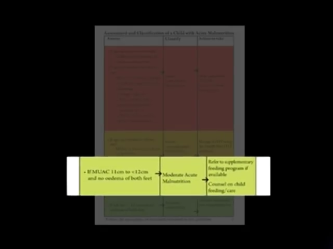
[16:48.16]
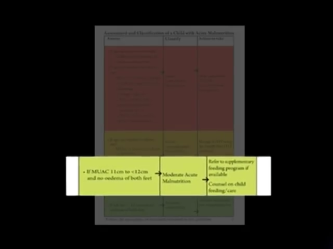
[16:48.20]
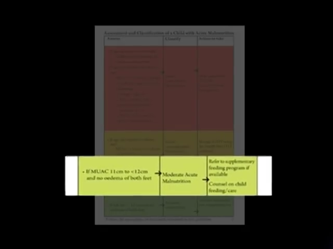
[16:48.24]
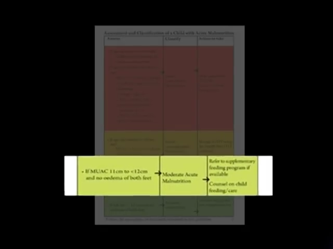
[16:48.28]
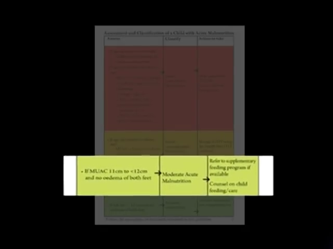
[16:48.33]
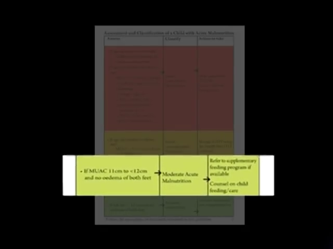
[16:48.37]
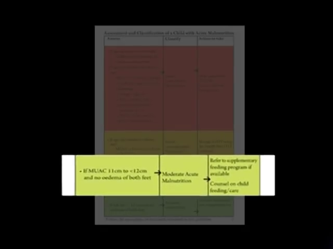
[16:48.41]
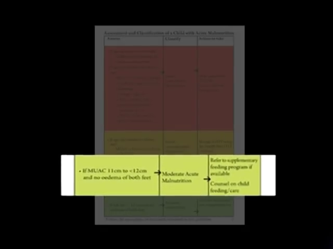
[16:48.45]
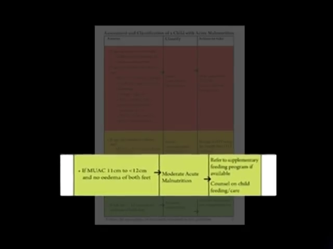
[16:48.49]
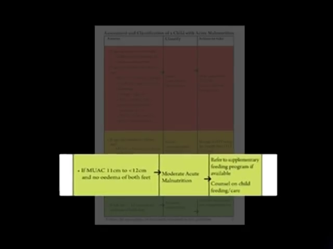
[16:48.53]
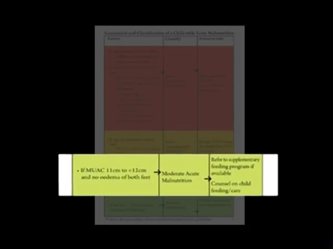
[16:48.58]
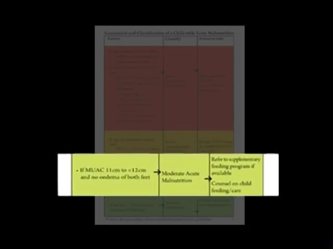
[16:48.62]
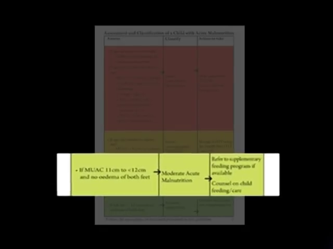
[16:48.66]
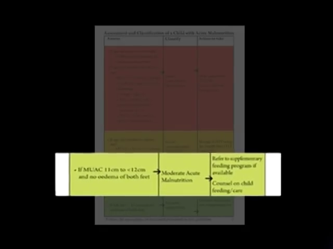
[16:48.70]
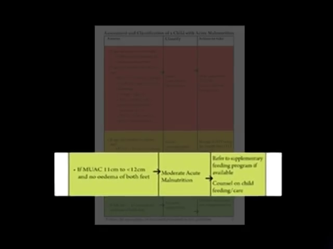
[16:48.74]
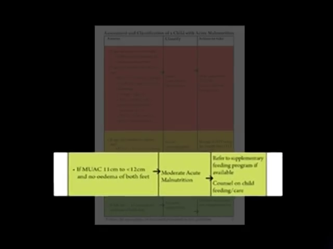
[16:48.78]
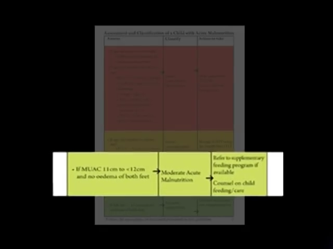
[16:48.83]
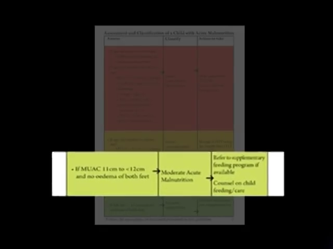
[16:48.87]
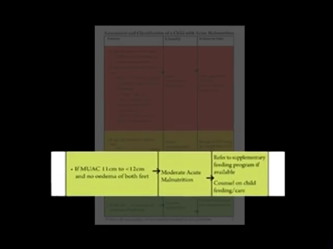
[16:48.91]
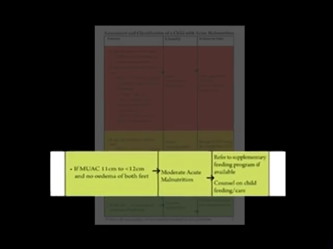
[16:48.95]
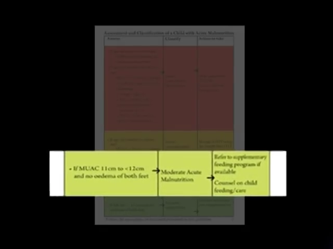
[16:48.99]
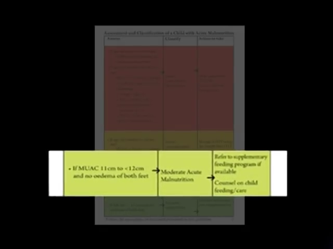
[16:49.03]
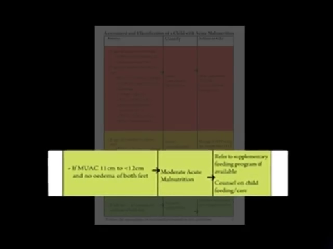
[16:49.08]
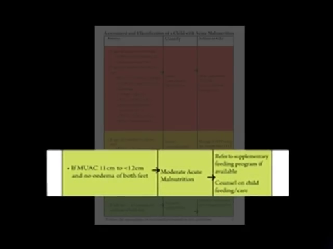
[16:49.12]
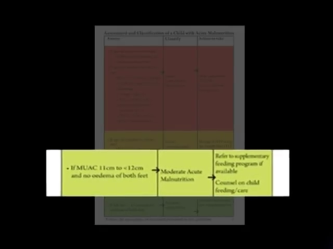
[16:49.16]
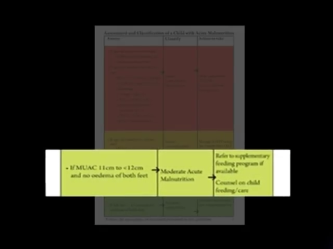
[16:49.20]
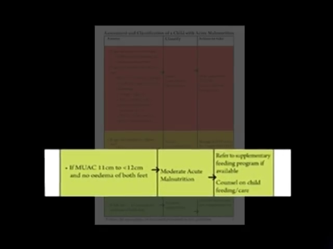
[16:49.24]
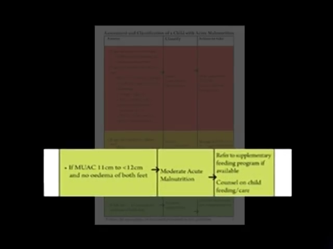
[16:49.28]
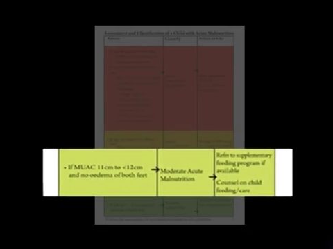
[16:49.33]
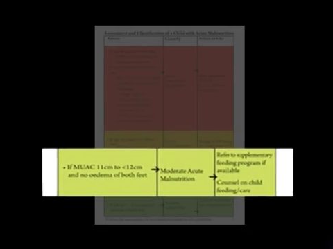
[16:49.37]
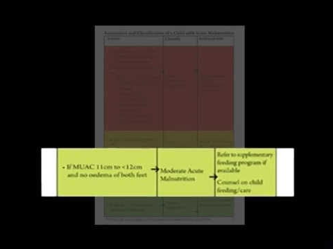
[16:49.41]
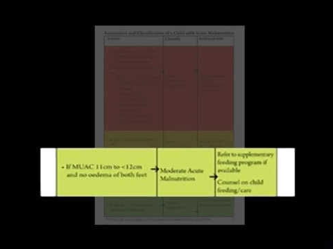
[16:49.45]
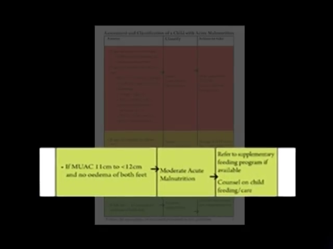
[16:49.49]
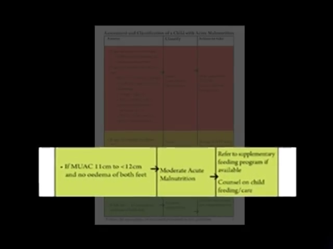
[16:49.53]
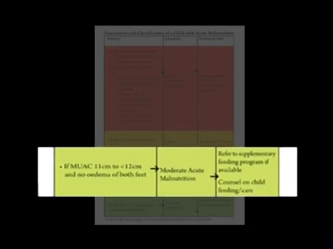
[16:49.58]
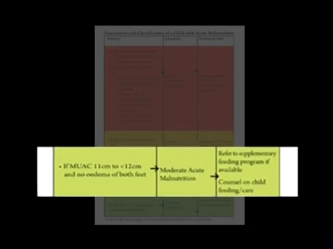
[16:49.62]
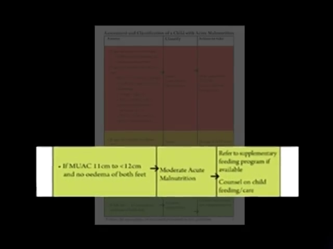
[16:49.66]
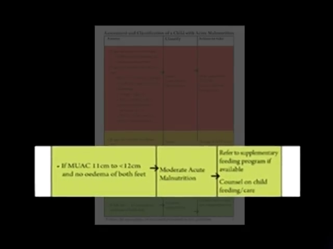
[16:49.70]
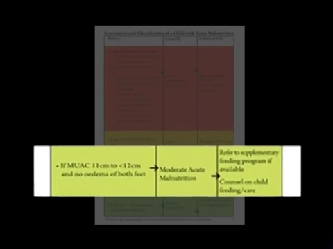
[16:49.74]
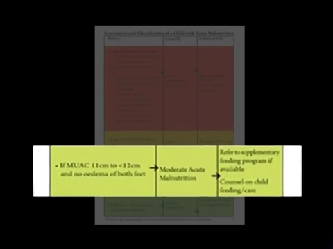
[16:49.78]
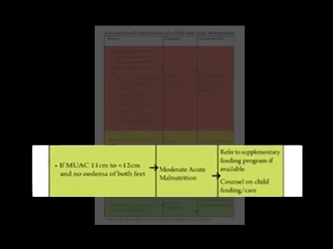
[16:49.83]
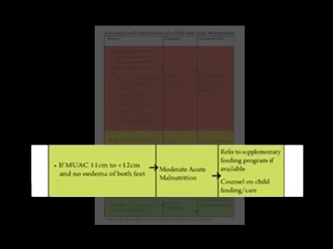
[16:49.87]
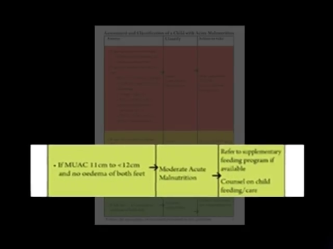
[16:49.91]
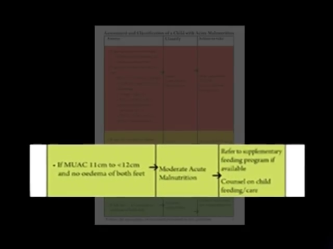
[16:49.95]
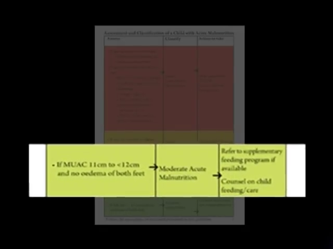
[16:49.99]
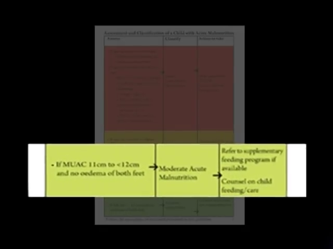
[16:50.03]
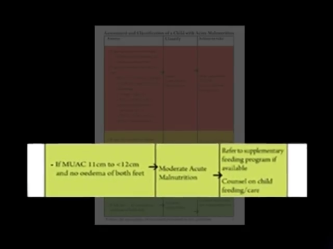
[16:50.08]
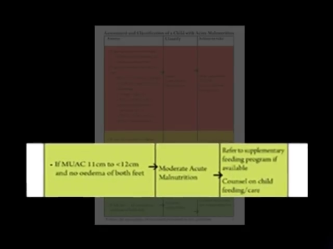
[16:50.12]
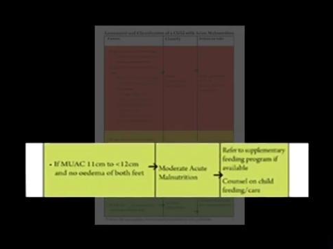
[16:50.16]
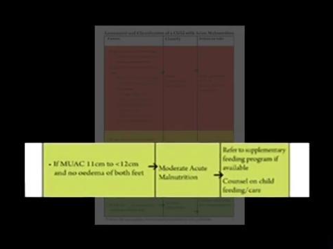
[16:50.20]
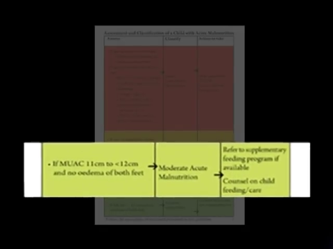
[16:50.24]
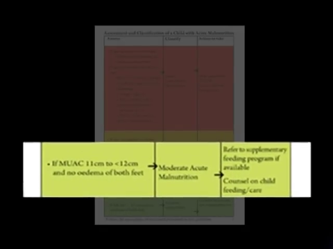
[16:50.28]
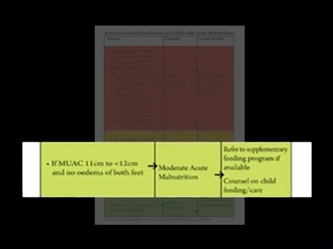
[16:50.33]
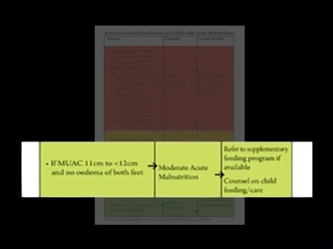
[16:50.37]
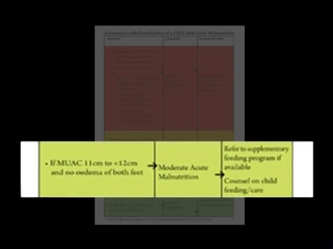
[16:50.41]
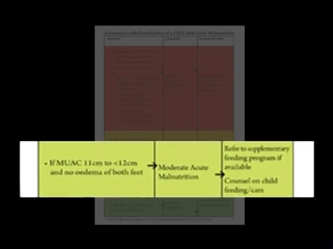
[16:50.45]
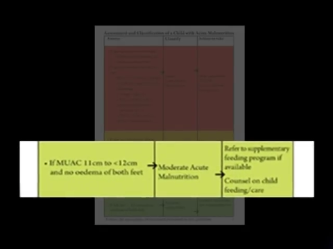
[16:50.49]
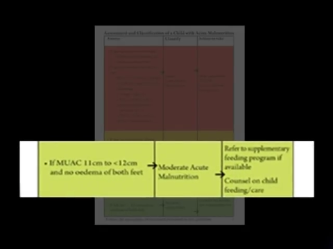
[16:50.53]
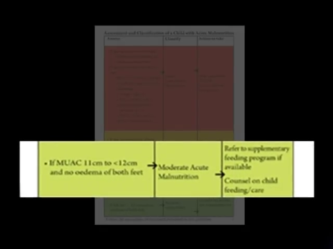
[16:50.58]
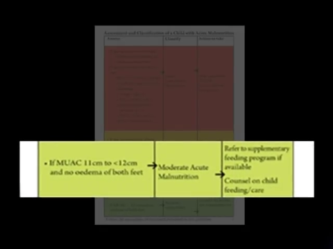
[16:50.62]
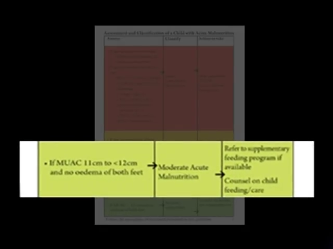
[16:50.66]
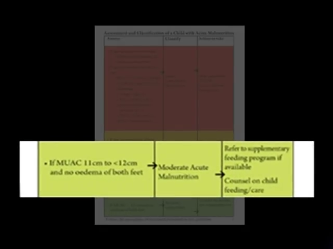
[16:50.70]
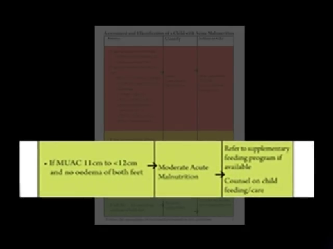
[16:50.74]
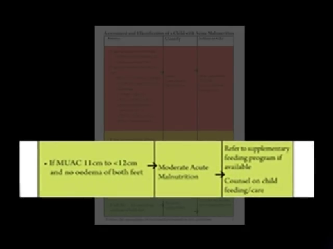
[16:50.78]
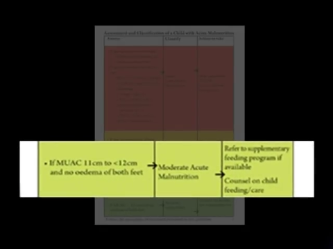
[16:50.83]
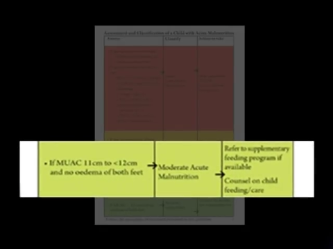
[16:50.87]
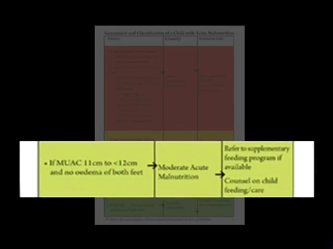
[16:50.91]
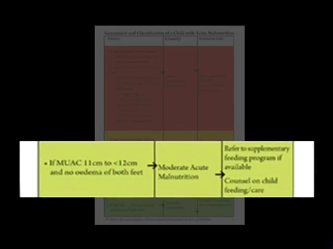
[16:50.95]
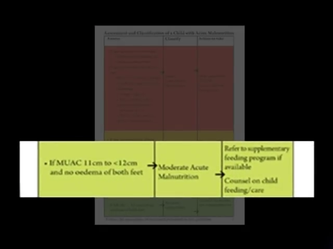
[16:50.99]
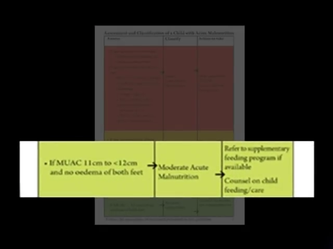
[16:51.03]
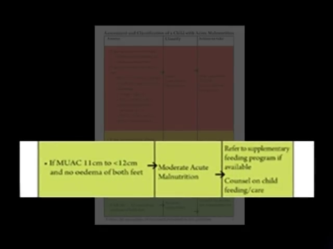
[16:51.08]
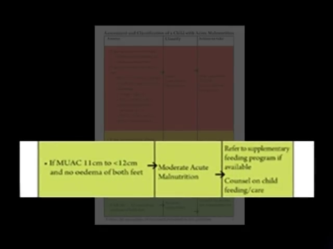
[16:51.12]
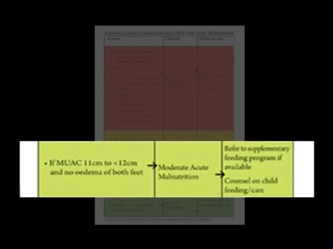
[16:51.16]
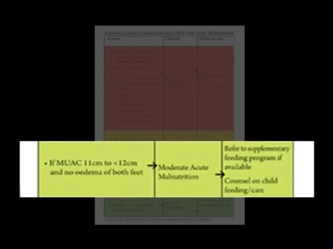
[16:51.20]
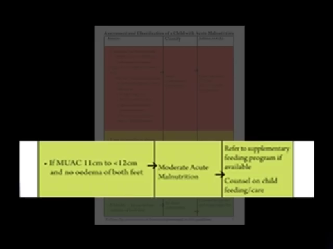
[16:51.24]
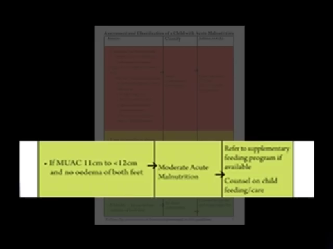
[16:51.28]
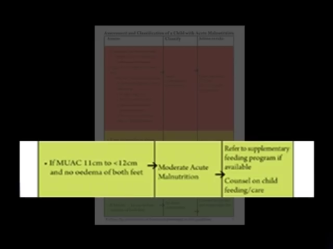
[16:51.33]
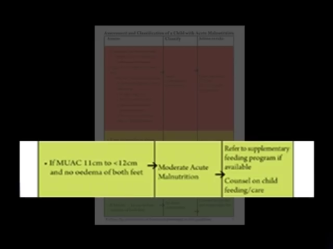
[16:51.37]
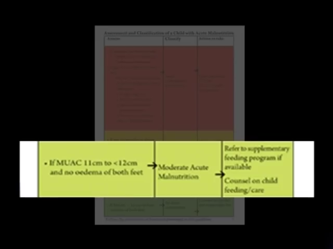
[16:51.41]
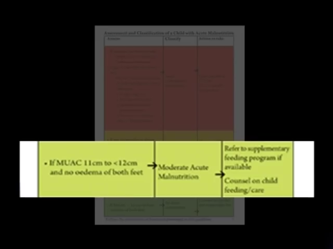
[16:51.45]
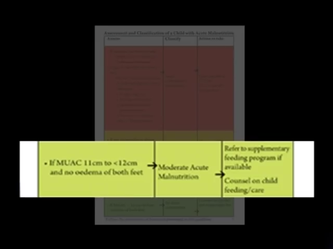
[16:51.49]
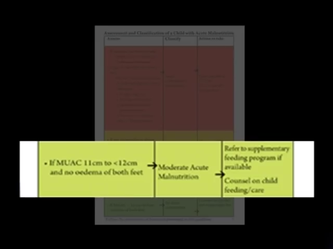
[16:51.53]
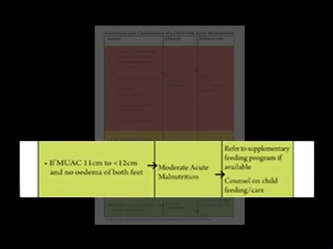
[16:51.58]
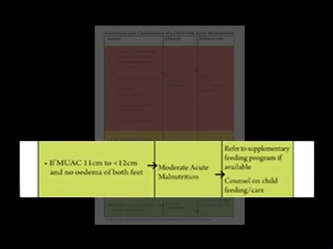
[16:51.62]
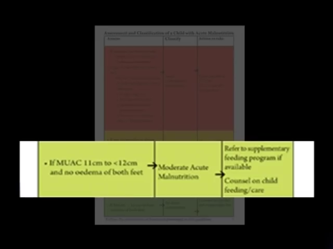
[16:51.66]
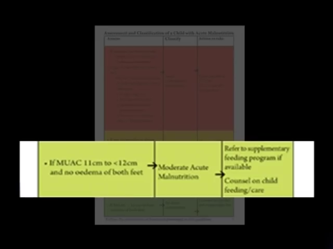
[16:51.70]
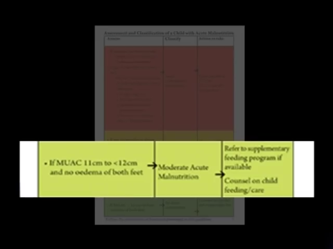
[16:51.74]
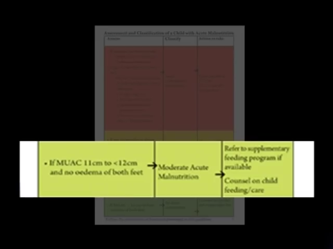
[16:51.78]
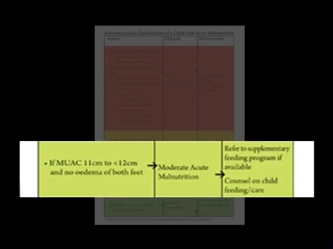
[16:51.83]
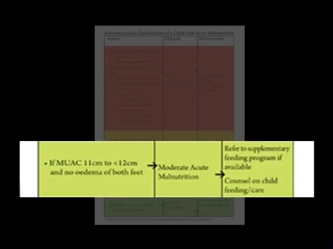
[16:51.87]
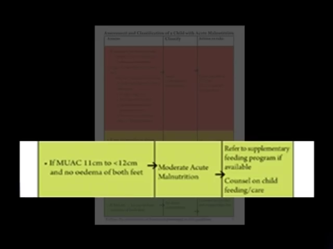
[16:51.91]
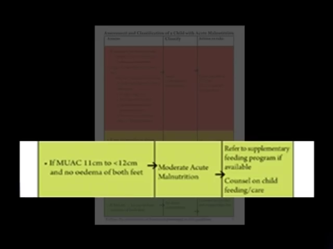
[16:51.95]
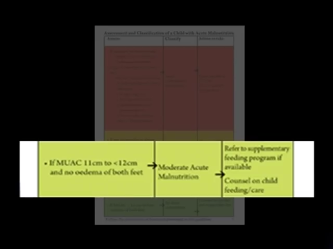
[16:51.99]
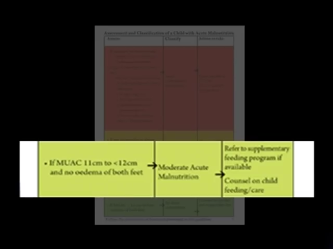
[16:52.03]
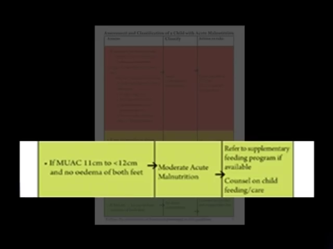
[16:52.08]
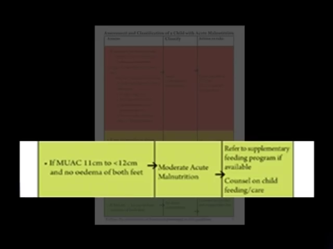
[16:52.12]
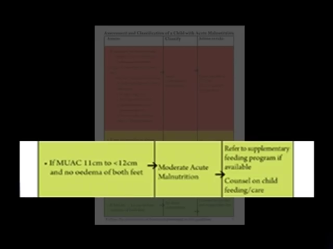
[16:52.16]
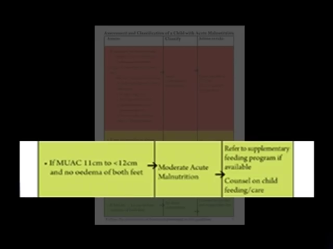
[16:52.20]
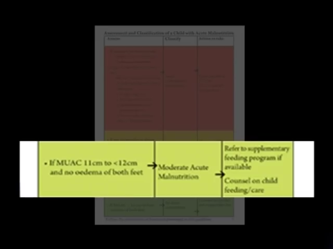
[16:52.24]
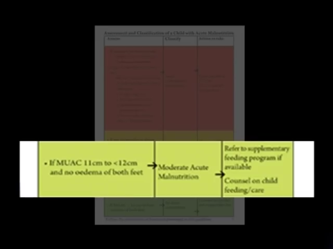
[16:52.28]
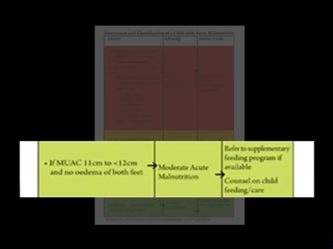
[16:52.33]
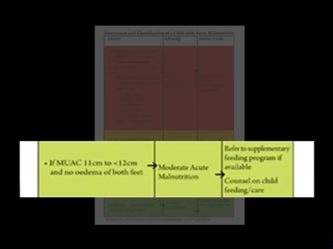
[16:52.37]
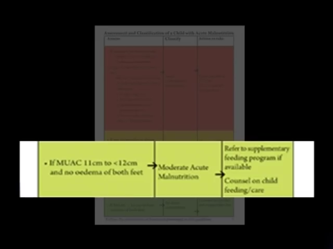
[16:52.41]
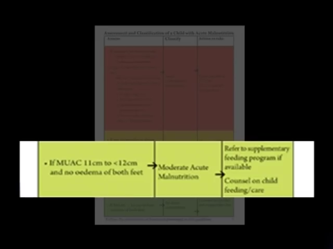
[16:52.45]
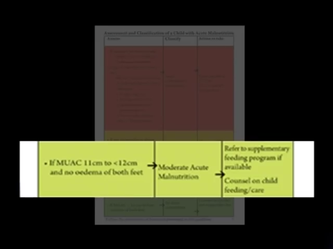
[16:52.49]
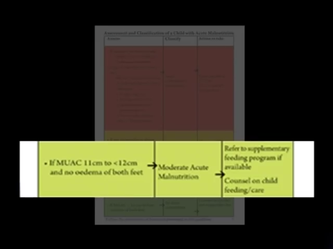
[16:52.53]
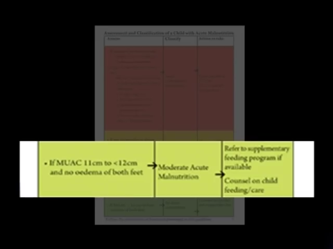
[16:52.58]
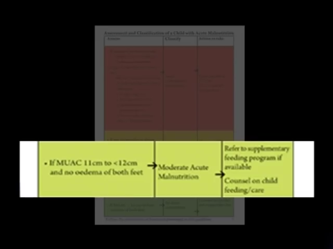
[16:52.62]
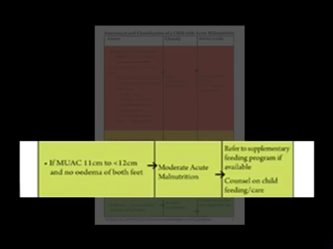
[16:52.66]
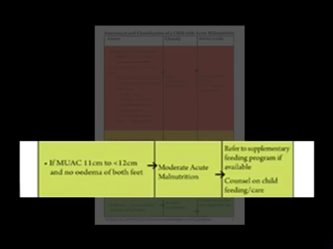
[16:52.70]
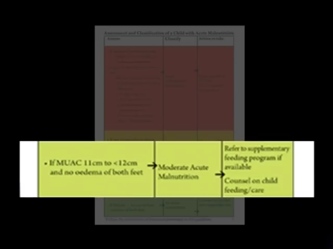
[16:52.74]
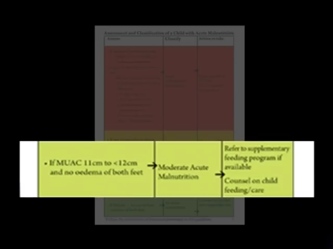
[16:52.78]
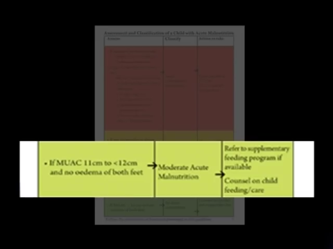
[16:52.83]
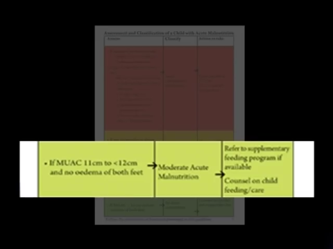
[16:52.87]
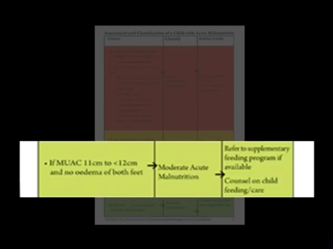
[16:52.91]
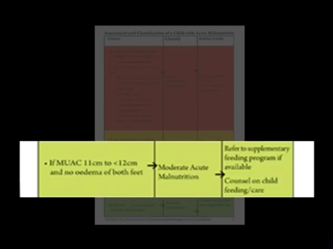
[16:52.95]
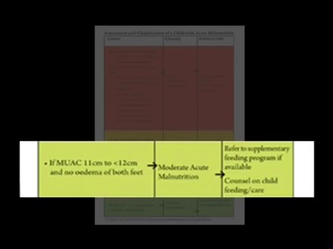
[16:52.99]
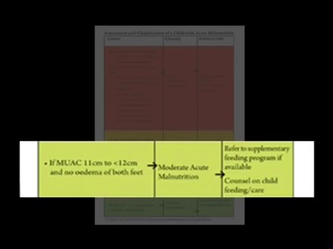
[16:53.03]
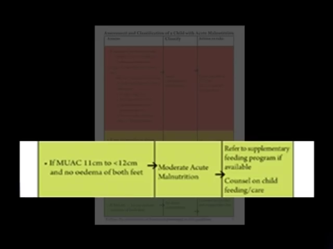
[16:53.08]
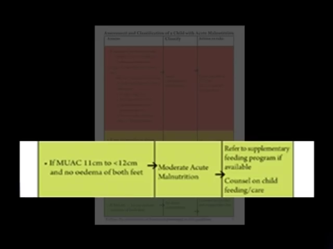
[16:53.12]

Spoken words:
No face is visible, so there are no lips to read.